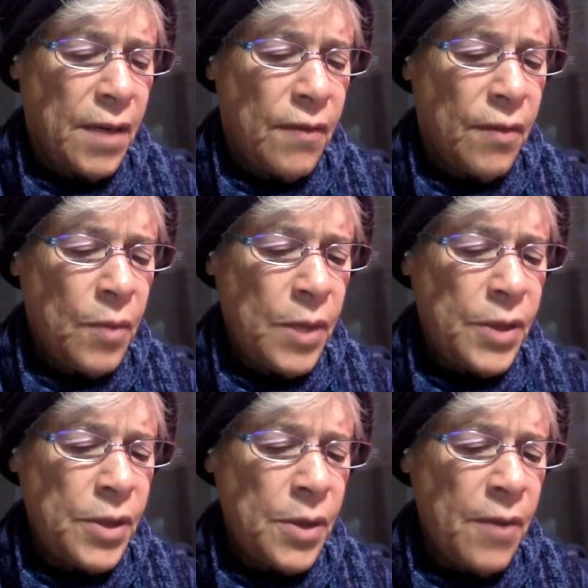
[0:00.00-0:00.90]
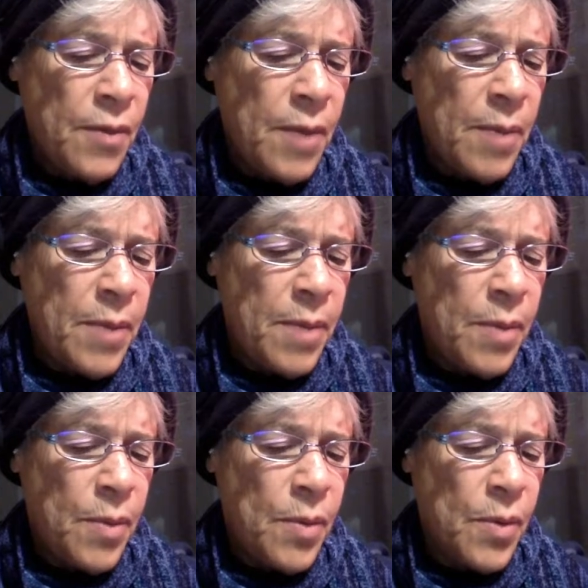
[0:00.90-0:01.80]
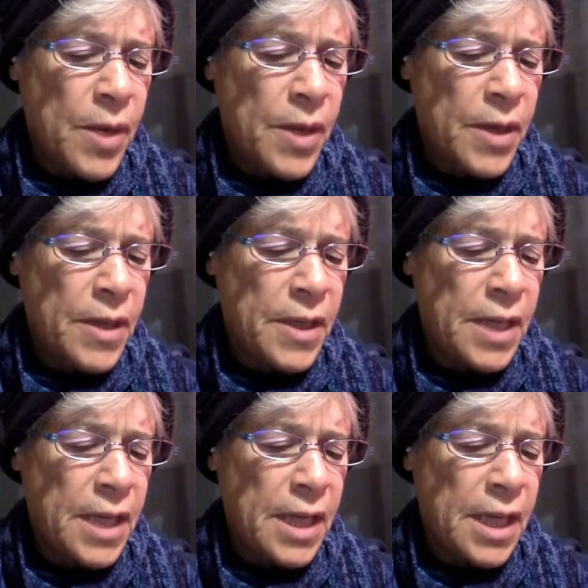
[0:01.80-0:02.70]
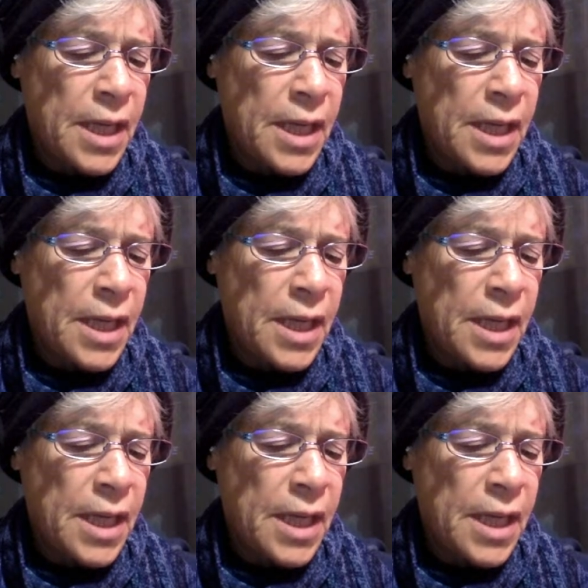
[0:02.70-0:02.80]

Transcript: from whatsoever may be abhorrent unto thee,